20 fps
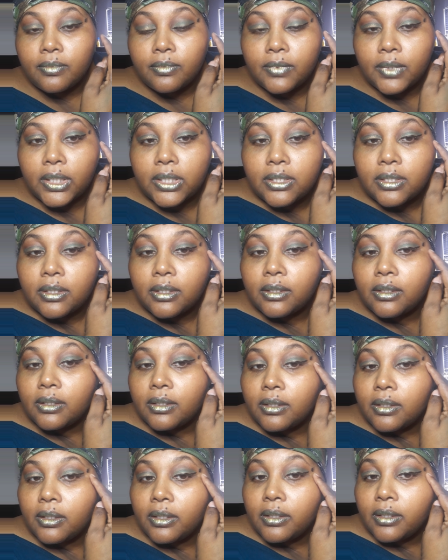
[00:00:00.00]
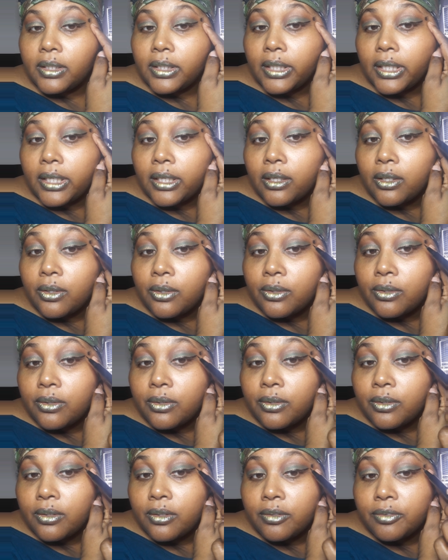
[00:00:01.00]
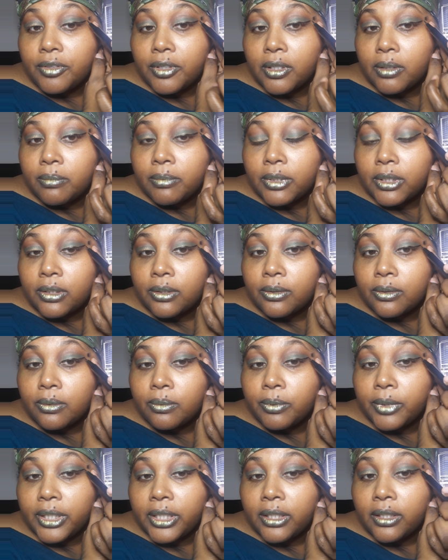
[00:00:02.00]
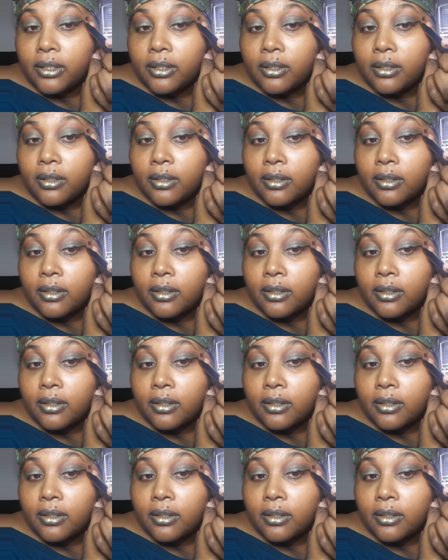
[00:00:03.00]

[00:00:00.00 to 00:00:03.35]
That's good. And then I go from the little wing